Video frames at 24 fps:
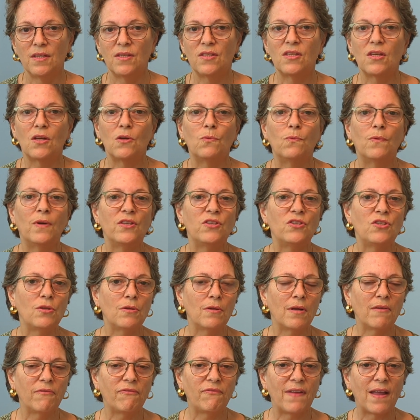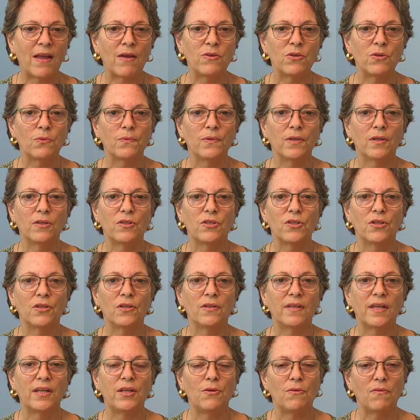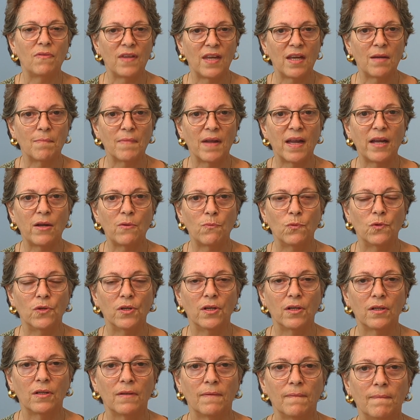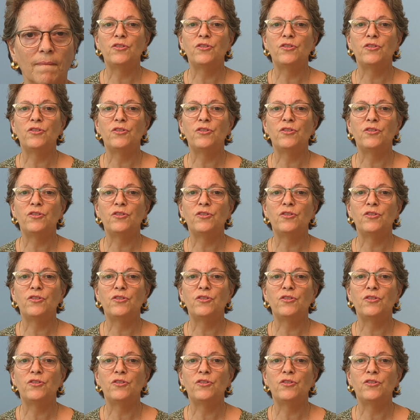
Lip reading: So once you have found a realtor that you think might work,